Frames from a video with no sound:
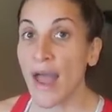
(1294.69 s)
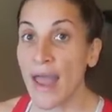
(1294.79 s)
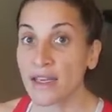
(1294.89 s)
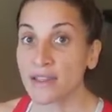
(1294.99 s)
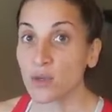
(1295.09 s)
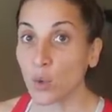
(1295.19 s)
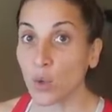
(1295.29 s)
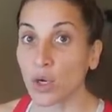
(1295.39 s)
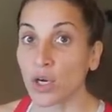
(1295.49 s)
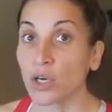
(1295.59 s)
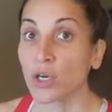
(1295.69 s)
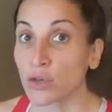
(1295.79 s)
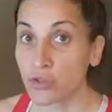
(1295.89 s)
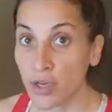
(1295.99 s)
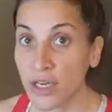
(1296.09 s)
and or
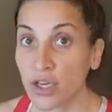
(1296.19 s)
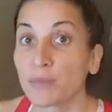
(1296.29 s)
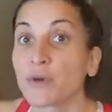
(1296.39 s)
your trainer.